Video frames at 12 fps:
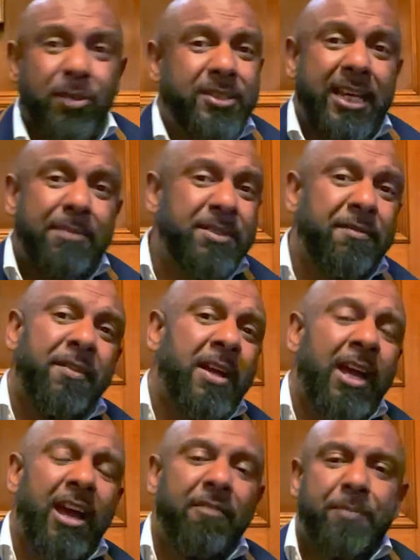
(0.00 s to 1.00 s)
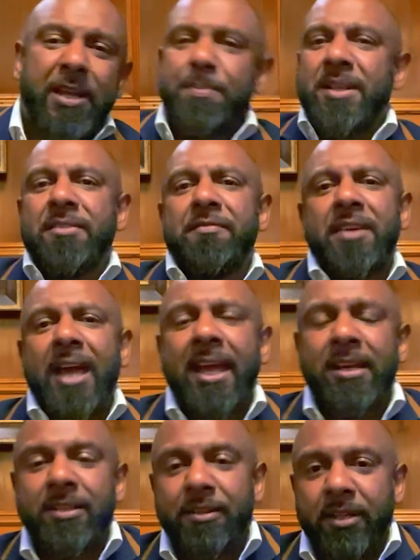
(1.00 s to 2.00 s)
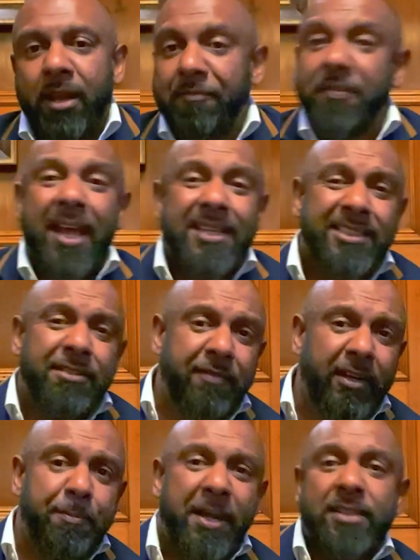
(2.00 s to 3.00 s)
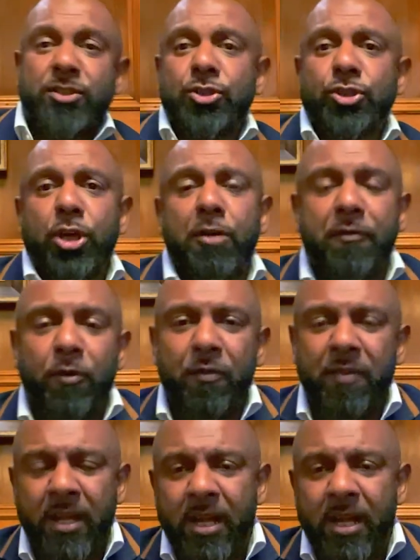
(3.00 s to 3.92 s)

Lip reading: Teams of people in the VA, like VAs in the Philippines and so forth.